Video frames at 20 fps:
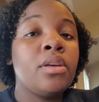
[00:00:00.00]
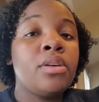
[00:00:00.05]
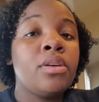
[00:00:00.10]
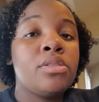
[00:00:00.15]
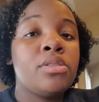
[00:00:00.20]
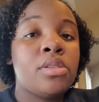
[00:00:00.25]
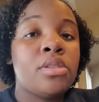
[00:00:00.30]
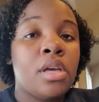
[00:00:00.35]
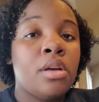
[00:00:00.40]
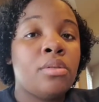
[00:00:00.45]

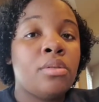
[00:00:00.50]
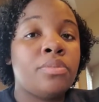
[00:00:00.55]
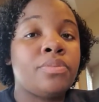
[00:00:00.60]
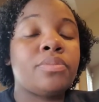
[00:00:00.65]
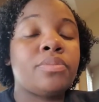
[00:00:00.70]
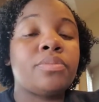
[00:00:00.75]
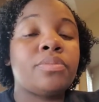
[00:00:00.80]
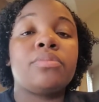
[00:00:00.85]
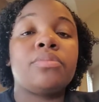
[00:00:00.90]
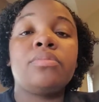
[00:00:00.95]
So
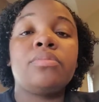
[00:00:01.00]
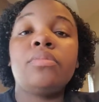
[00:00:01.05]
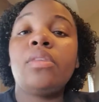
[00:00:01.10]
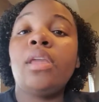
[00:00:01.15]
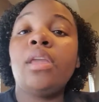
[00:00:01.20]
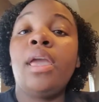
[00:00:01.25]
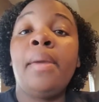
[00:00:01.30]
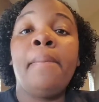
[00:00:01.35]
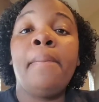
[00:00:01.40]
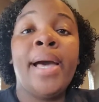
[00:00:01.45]

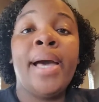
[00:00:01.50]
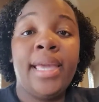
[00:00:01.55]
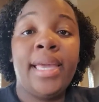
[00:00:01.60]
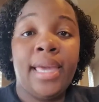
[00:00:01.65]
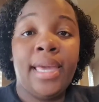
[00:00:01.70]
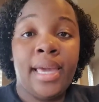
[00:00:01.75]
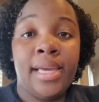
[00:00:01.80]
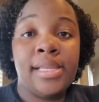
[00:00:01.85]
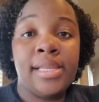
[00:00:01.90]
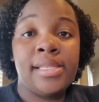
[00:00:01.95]
in my
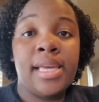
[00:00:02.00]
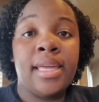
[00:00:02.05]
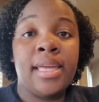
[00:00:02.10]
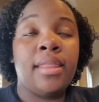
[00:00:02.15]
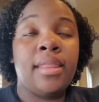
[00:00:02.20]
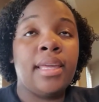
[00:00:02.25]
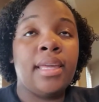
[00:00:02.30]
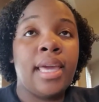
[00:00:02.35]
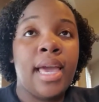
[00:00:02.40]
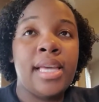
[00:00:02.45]
case, and
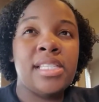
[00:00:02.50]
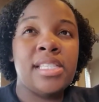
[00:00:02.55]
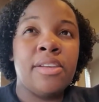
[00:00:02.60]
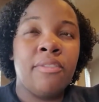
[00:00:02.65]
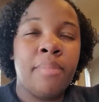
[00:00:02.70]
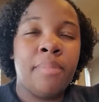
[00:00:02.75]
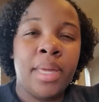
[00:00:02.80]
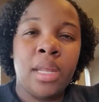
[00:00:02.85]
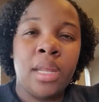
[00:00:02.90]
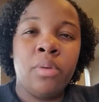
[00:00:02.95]
in the case
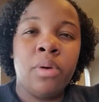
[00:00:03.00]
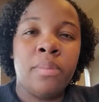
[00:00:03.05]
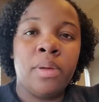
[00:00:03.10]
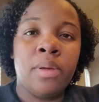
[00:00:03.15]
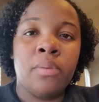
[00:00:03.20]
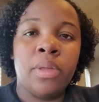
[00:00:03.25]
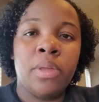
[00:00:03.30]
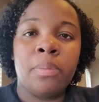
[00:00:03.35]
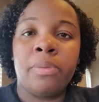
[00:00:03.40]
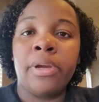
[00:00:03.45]
of many
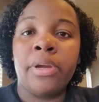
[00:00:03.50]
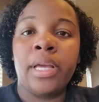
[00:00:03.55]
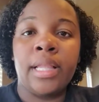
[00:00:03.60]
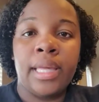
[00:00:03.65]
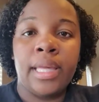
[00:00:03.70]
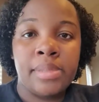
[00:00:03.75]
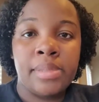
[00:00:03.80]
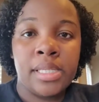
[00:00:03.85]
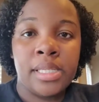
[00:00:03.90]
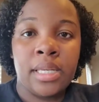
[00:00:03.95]
women with
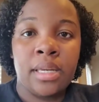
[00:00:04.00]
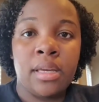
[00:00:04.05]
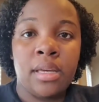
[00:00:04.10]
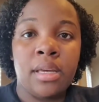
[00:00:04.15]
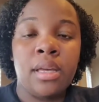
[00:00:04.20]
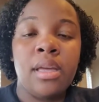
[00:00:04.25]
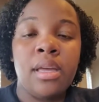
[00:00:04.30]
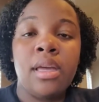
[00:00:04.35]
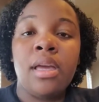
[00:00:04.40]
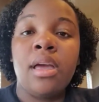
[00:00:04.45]

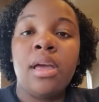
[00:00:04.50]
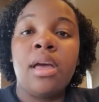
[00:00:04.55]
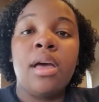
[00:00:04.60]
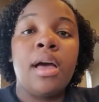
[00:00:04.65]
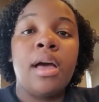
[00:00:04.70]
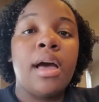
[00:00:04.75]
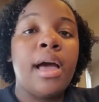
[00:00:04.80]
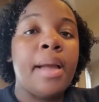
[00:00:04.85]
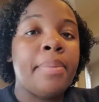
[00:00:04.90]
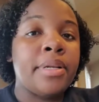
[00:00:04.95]
preeclampsia,
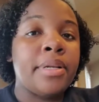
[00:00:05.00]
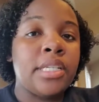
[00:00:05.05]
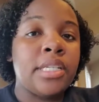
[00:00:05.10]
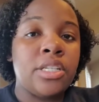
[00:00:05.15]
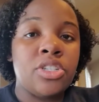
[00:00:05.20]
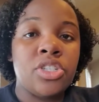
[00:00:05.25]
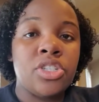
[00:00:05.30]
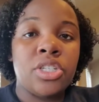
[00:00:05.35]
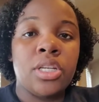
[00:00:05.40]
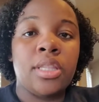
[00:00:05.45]

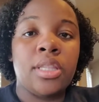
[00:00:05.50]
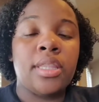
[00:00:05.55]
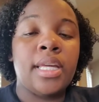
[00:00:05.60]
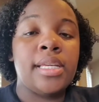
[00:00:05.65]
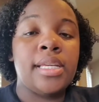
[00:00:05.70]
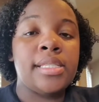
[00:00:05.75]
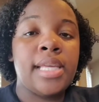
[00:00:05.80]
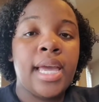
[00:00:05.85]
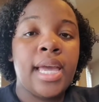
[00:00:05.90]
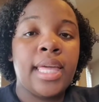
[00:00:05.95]
hypertension,
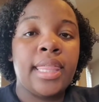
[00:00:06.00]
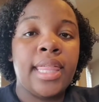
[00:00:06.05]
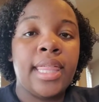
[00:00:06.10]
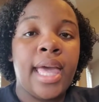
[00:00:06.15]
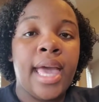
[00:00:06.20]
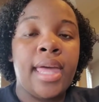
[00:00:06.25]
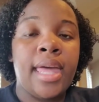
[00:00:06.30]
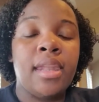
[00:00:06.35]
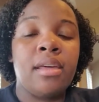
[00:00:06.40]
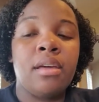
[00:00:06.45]
things like
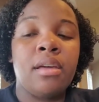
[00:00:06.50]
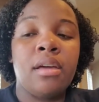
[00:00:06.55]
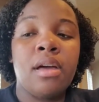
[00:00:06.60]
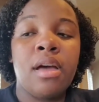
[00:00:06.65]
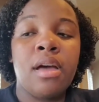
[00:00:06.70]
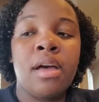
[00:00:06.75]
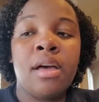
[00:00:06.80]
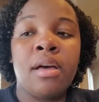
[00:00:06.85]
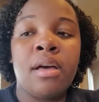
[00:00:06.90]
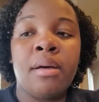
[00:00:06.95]
that,
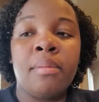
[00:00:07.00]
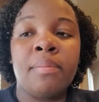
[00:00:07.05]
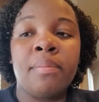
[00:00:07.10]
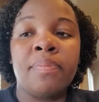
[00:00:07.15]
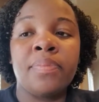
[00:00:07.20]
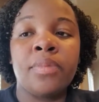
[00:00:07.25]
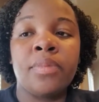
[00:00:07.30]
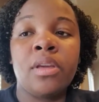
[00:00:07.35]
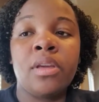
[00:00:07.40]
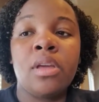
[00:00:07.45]

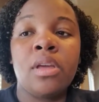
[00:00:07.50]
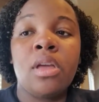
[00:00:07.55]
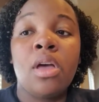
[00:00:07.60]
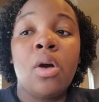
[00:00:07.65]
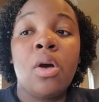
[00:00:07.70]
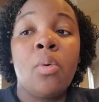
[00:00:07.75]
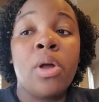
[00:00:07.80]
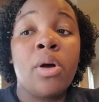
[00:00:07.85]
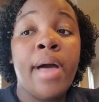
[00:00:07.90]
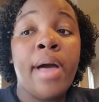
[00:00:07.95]

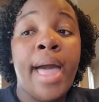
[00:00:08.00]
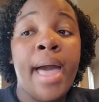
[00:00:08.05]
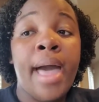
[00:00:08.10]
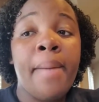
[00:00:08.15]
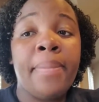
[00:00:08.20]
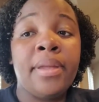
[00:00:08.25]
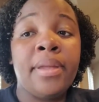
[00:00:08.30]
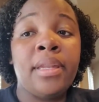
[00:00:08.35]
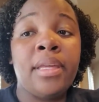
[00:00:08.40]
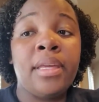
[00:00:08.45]
what'll
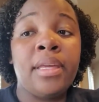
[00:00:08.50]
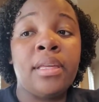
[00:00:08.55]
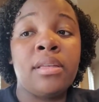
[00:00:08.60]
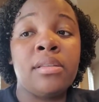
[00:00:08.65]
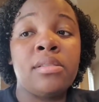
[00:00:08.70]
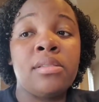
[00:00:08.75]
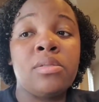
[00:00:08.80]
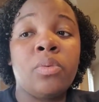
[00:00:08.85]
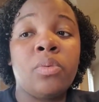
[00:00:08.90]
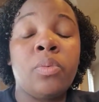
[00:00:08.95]
happen
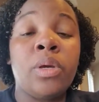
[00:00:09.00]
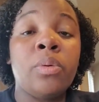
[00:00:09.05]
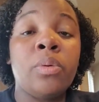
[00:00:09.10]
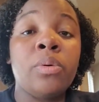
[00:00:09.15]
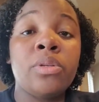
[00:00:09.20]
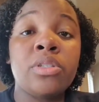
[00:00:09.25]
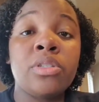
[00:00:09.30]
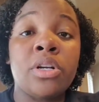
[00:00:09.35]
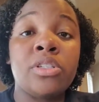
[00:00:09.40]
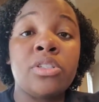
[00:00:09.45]
is we
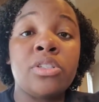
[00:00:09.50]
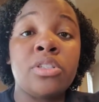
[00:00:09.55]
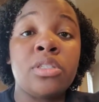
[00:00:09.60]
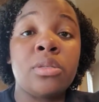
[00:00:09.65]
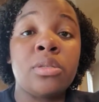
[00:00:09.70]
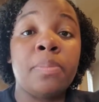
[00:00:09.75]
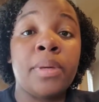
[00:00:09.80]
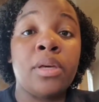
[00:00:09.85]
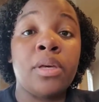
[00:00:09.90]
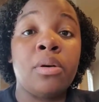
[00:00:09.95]
will start to
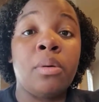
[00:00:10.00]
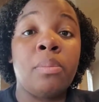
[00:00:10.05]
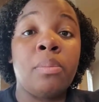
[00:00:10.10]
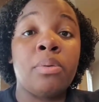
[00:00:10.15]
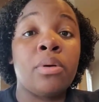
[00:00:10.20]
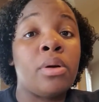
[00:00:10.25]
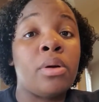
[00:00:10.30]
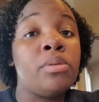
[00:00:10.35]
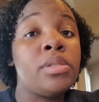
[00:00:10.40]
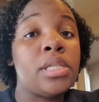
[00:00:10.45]
spill
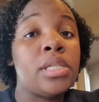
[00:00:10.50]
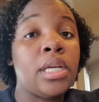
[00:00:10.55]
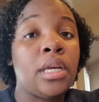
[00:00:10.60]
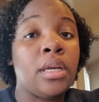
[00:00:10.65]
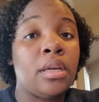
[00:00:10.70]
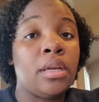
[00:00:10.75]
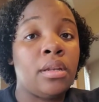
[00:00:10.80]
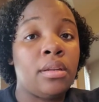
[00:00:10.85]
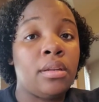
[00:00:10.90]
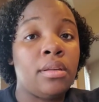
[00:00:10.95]

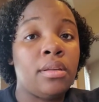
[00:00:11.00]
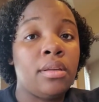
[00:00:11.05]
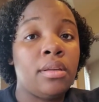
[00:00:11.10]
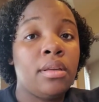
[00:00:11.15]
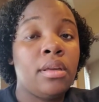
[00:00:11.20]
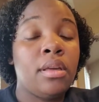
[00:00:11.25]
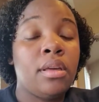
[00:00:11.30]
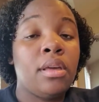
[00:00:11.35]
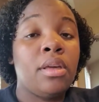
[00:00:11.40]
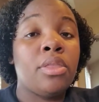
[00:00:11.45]
protein
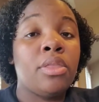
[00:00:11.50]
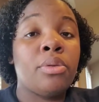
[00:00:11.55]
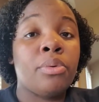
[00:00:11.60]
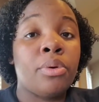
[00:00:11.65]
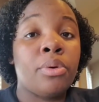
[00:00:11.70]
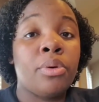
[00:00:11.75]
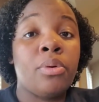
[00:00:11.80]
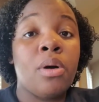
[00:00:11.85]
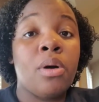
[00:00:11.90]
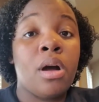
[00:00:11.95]

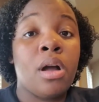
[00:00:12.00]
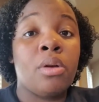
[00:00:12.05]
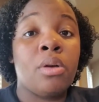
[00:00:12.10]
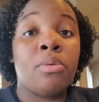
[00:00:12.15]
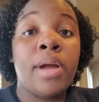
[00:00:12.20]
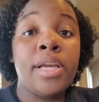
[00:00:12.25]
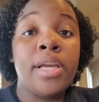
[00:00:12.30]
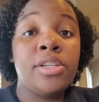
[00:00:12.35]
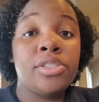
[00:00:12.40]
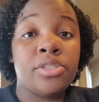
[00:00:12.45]
through our
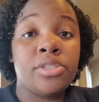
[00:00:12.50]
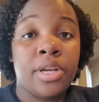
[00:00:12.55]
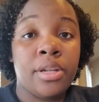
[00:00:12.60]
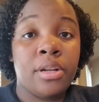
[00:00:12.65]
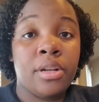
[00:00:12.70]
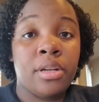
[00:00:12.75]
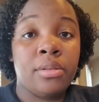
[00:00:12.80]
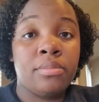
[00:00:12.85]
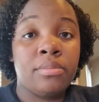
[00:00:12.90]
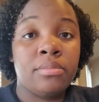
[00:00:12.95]
rice
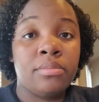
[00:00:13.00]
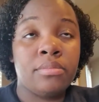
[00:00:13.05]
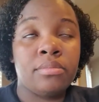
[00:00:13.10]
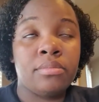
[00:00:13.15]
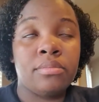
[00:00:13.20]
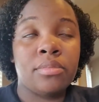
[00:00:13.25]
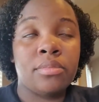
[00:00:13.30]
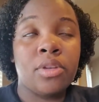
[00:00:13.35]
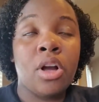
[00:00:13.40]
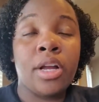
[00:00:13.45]
strainer,
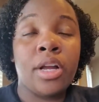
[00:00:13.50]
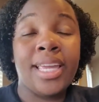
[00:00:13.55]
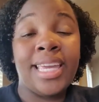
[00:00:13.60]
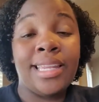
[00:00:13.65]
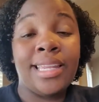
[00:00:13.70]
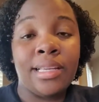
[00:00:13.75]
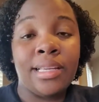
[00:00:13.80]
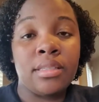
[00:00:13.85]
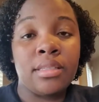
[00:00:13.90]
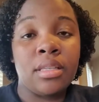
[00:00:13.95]
our
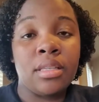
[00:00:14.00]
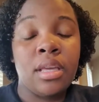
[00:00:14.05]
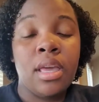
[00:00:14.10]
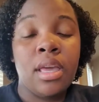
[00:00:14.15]
kidneys.